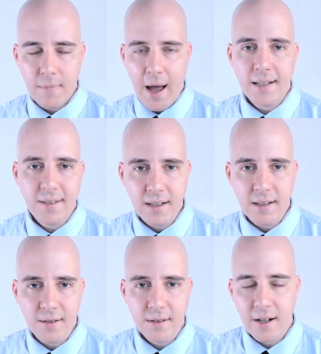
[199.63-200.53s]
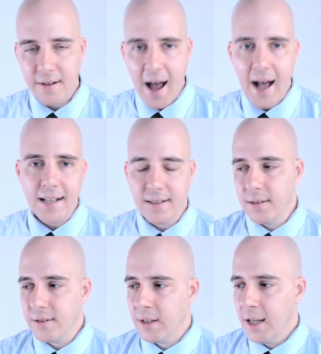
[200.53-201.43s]
Nazis. They're
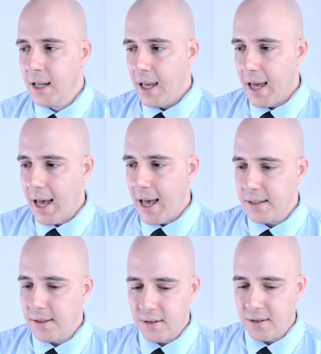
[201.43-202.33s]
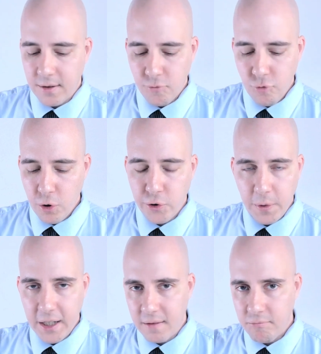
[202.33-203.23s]
Nazis. And
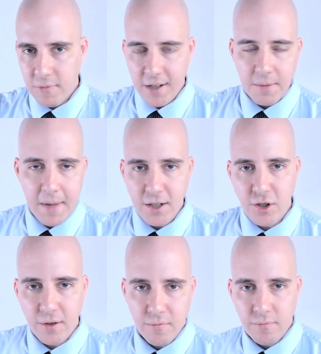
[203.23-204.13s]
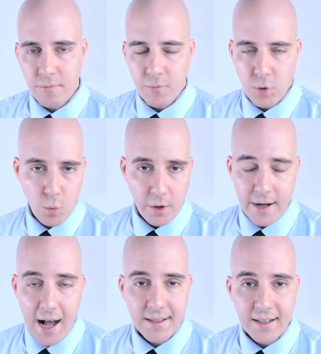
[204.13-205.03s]
Newsweek doesn't mention the
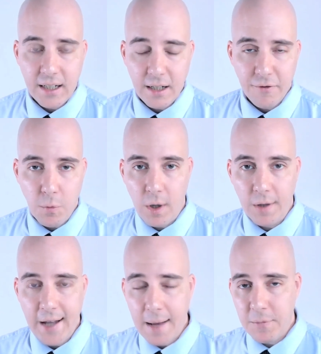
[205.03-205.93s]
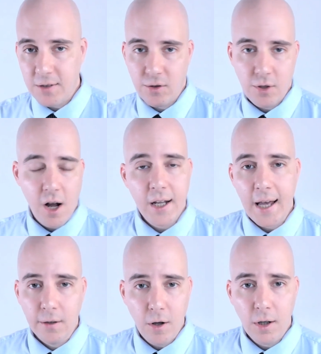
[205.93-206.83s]
word Nazi even one time, doesn't talk
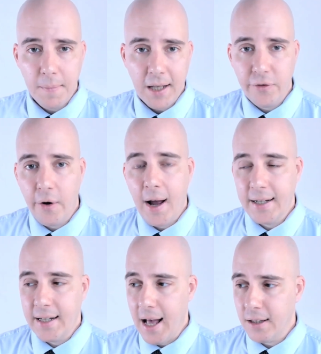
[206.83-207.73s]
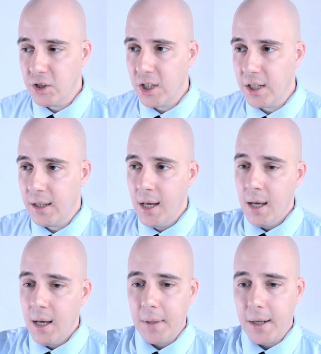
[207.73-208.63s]
at all about their ideology,
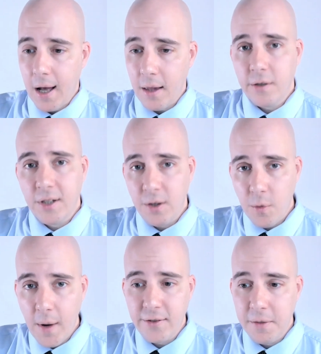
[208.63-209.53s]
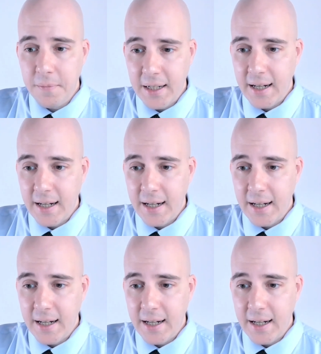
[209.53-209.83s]
but others in the Western